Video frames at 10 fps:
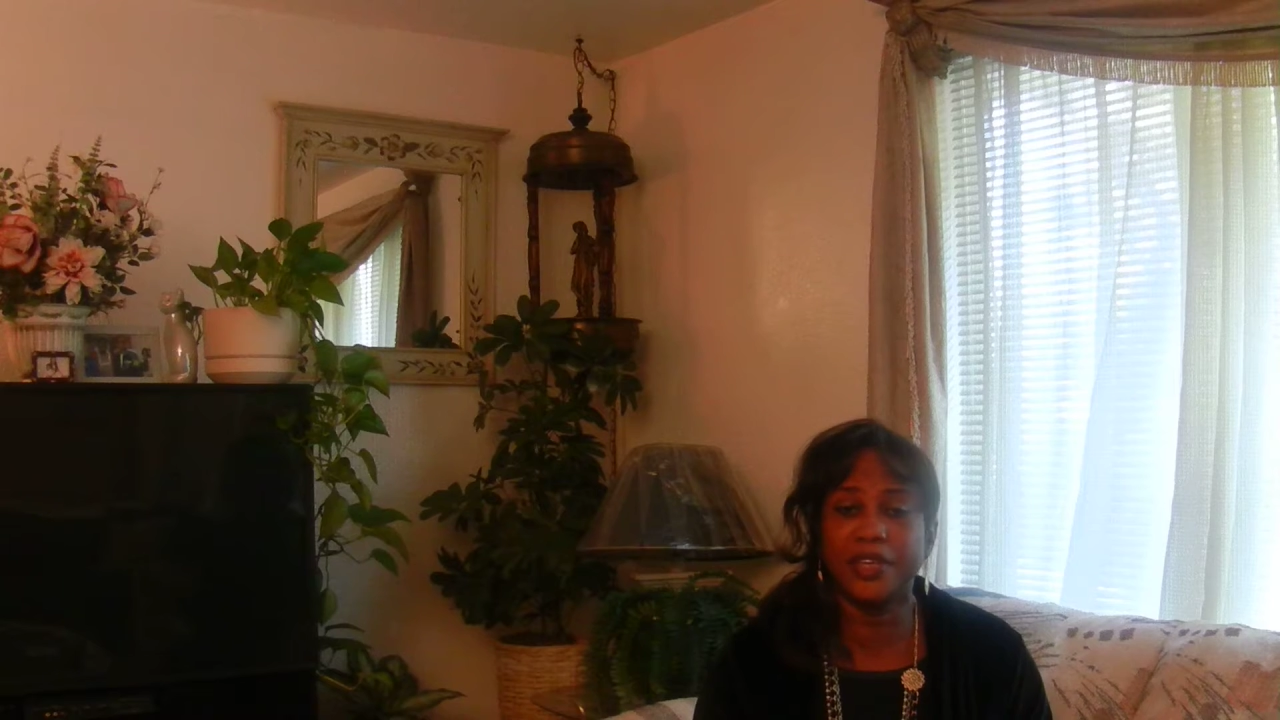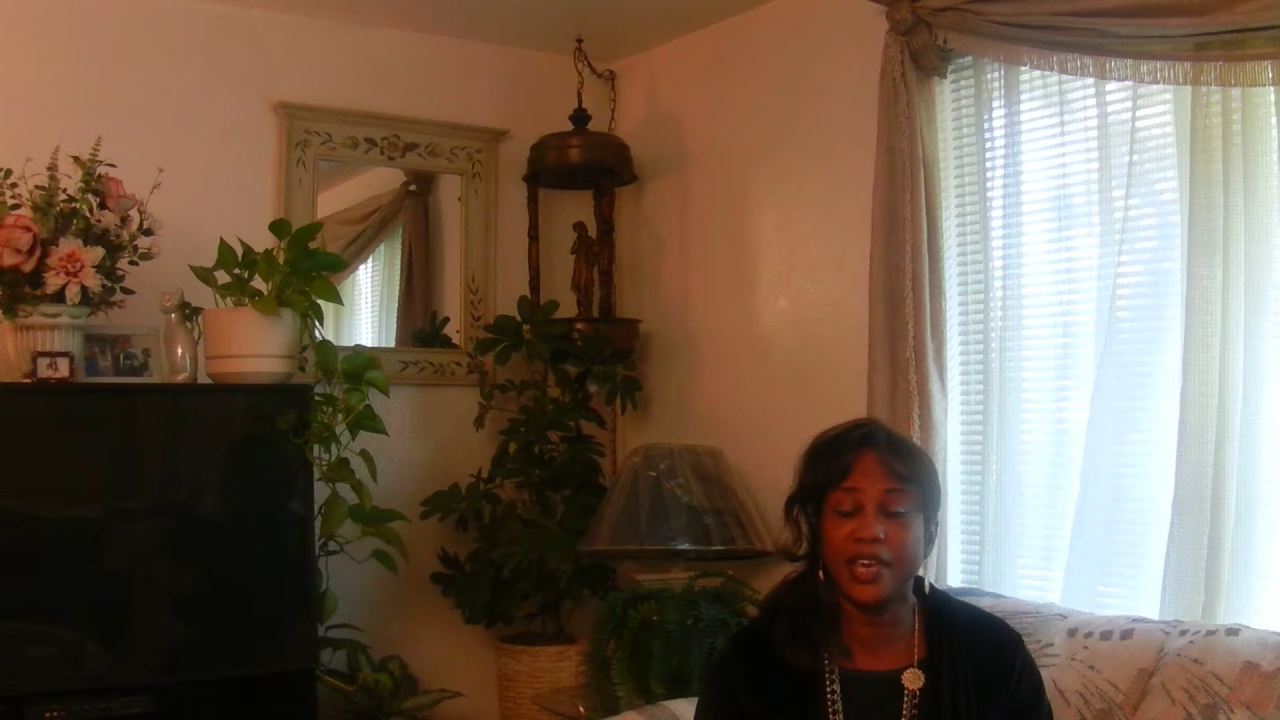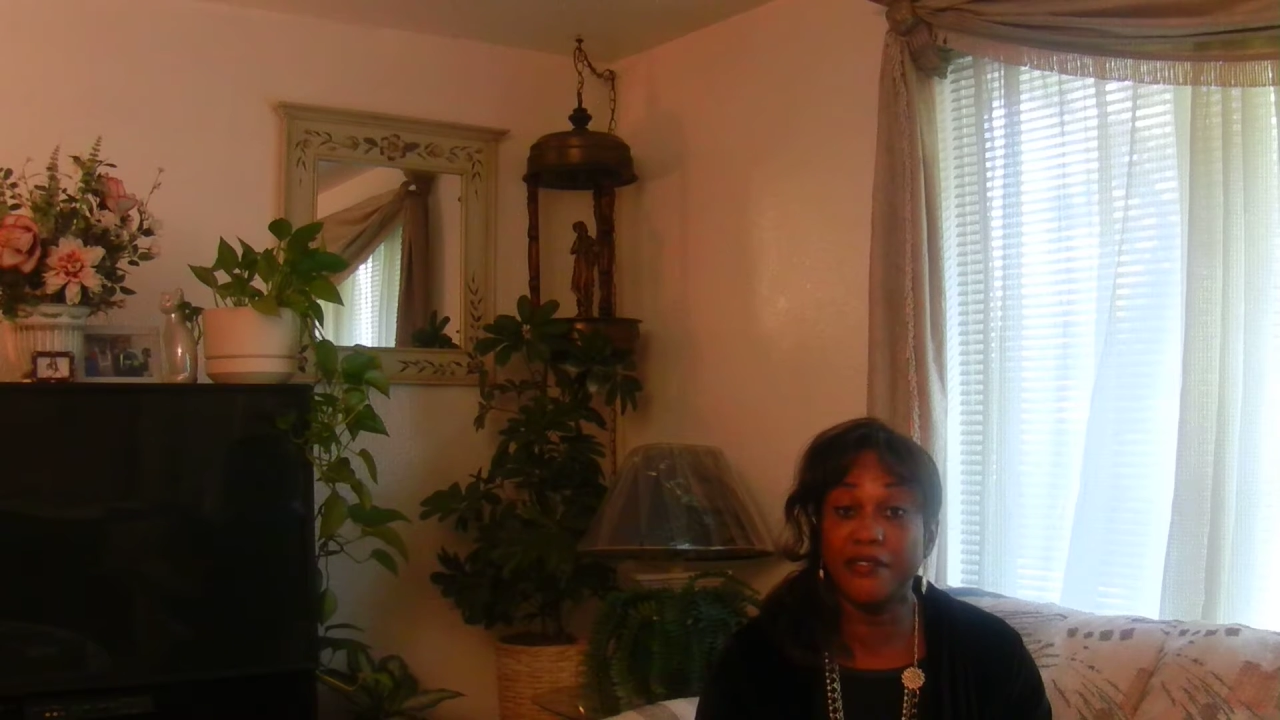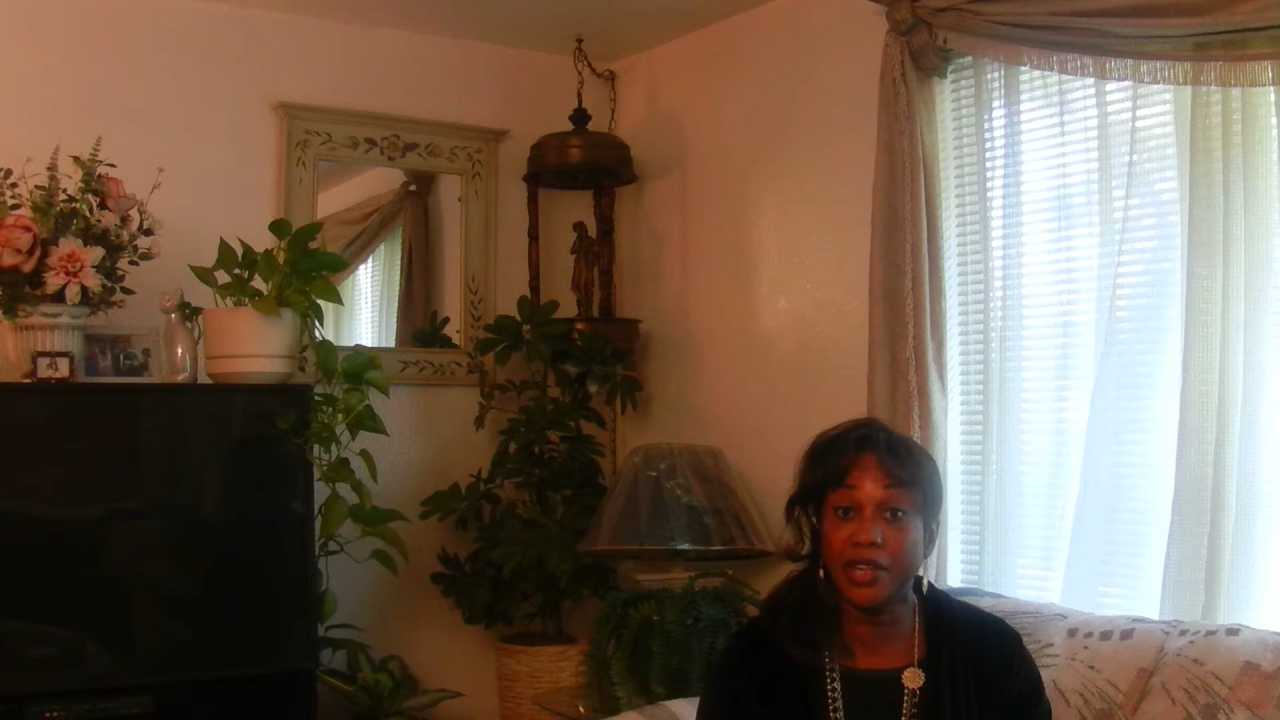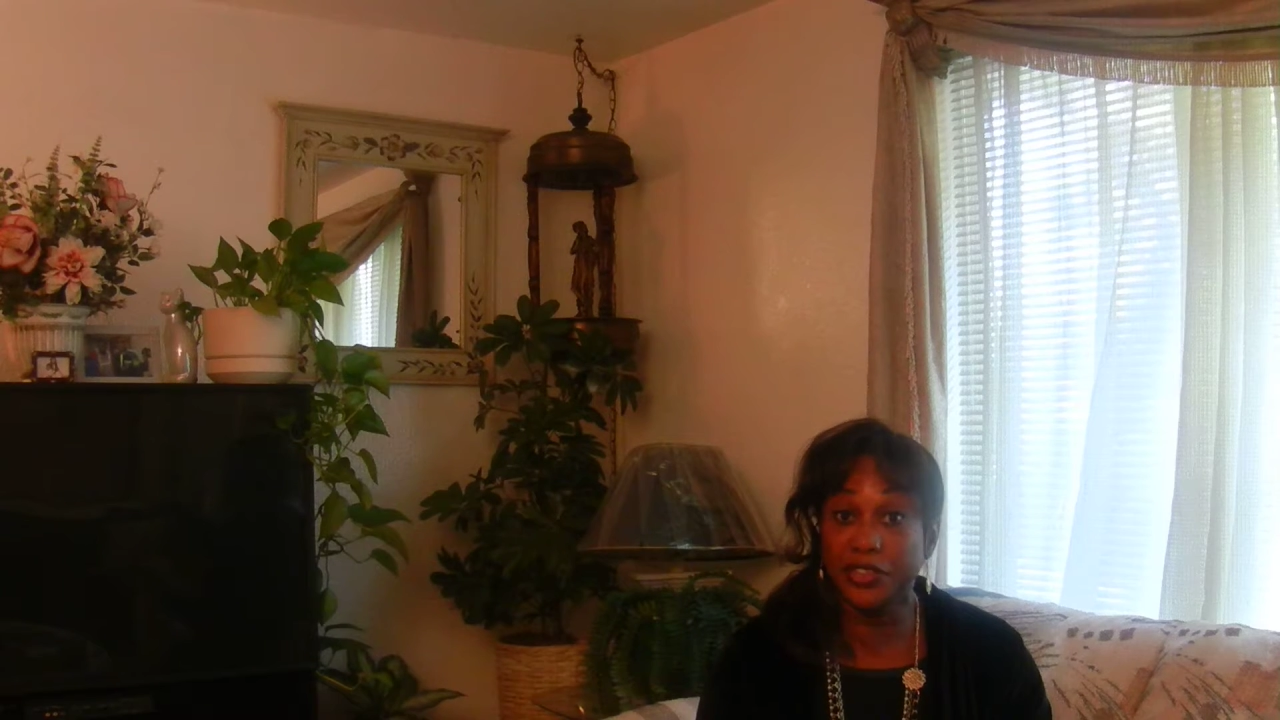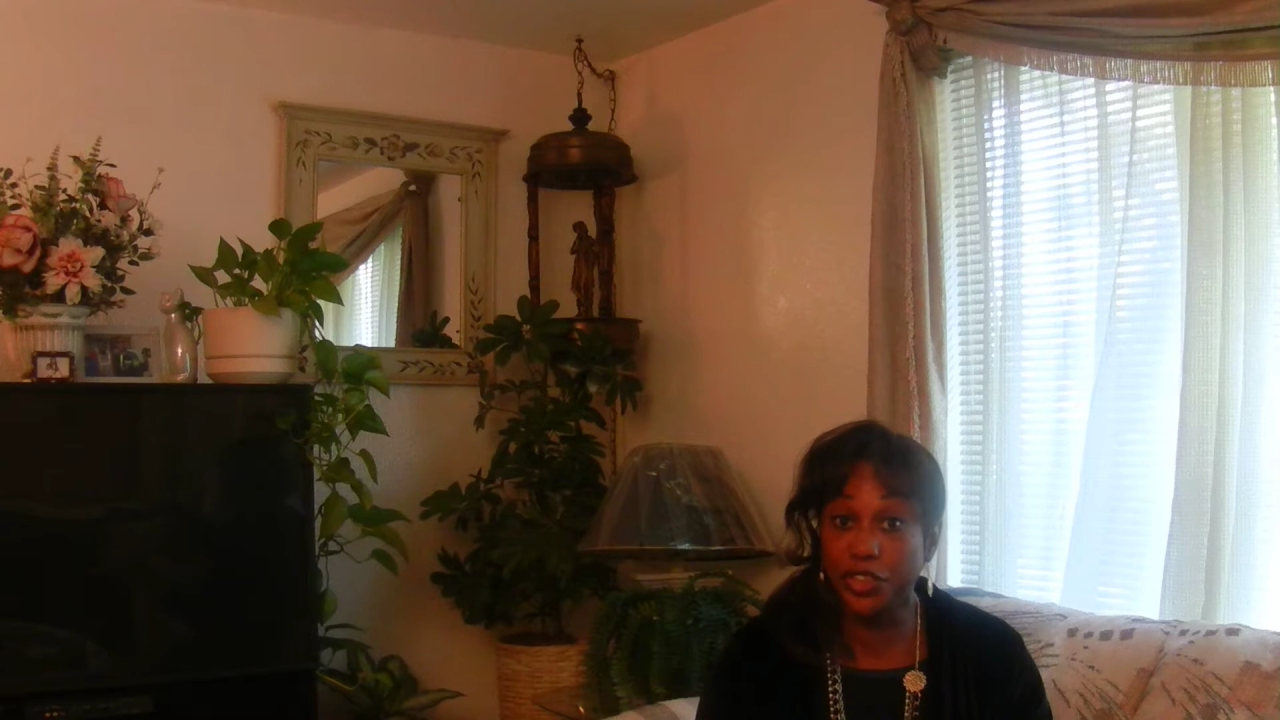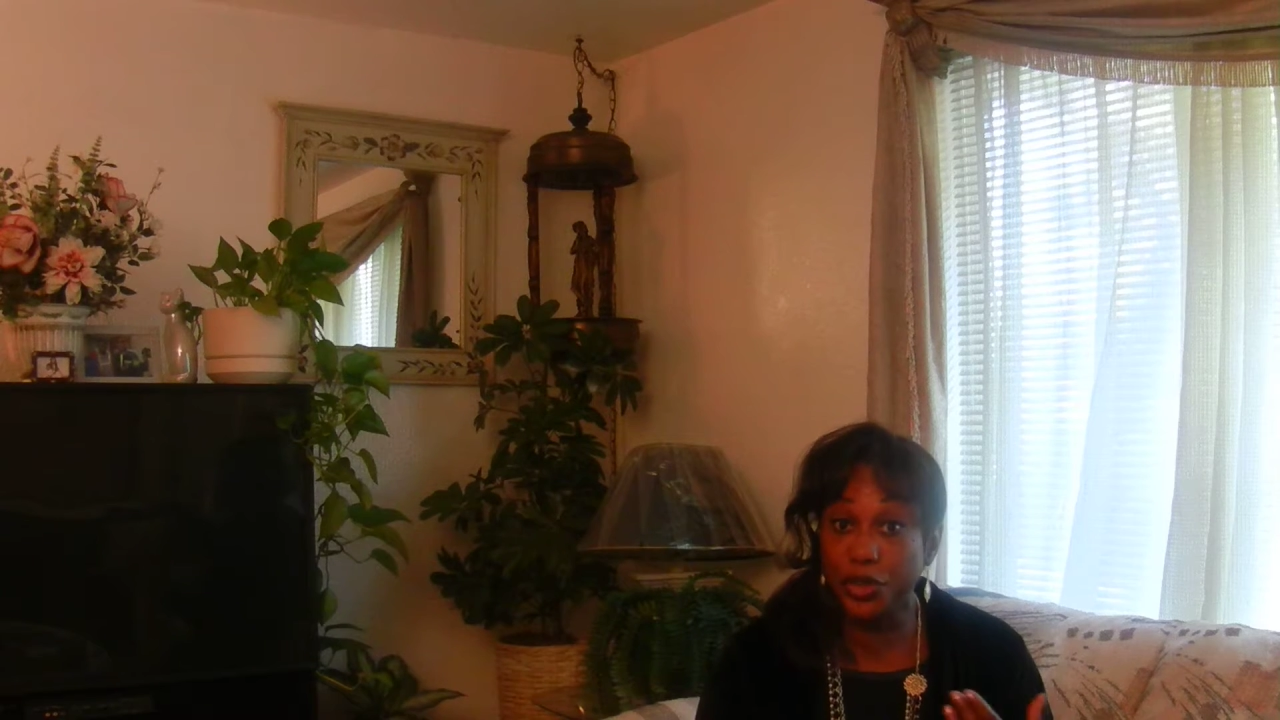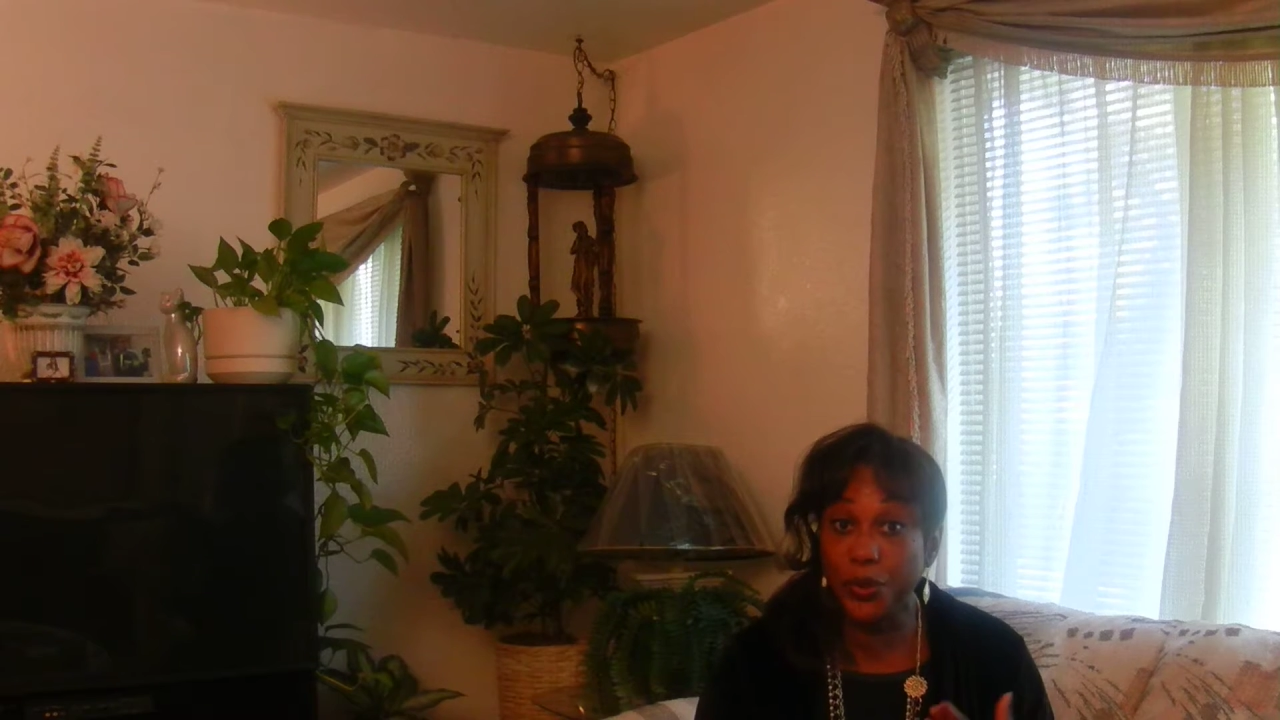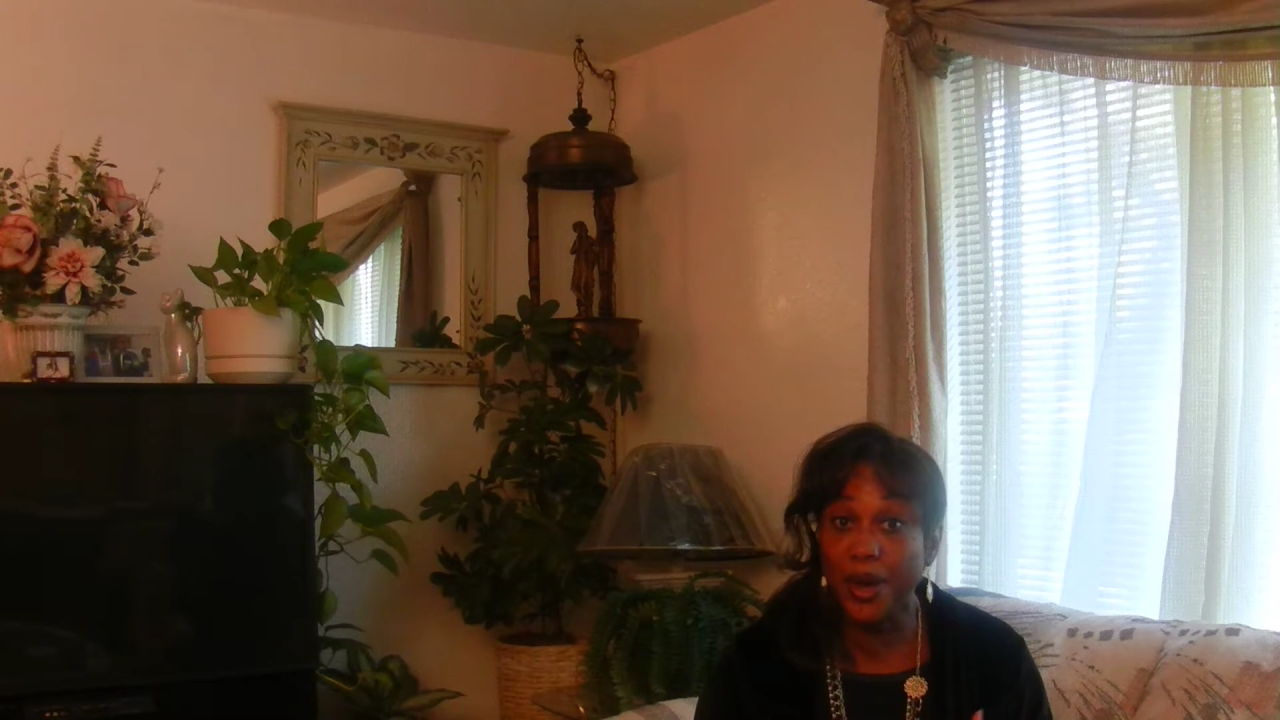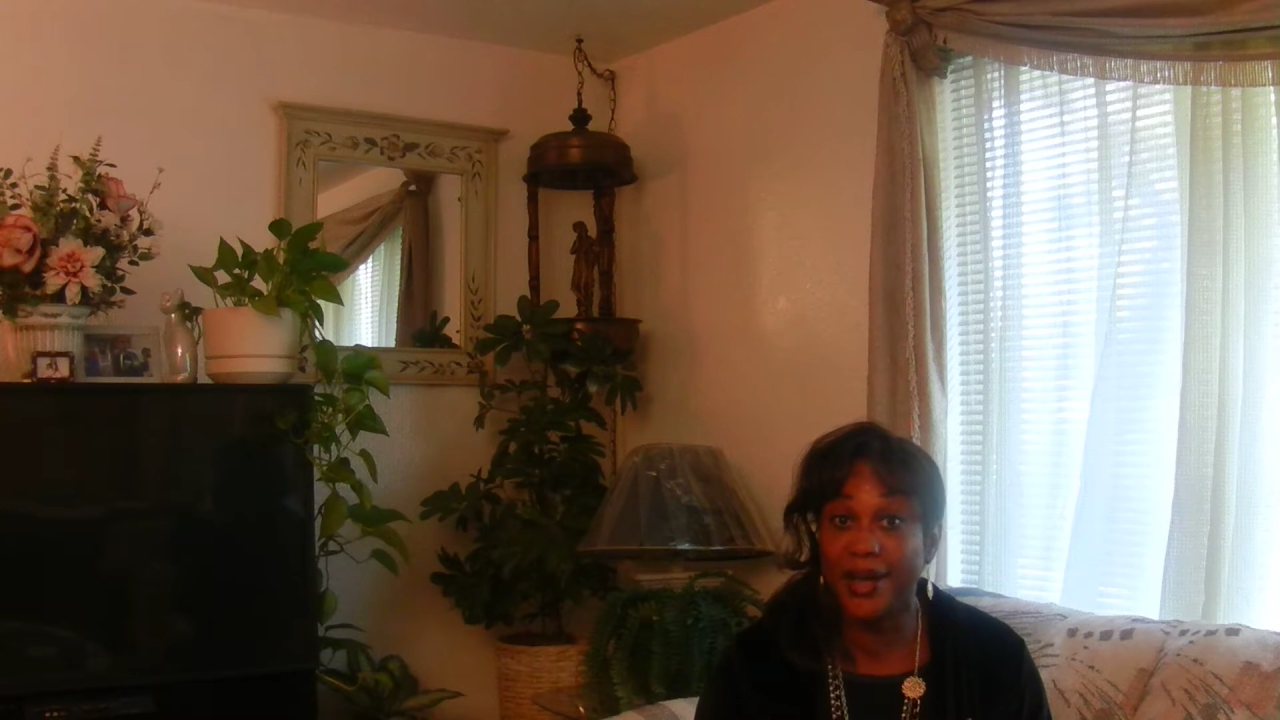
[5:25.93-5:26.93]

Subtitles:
giving to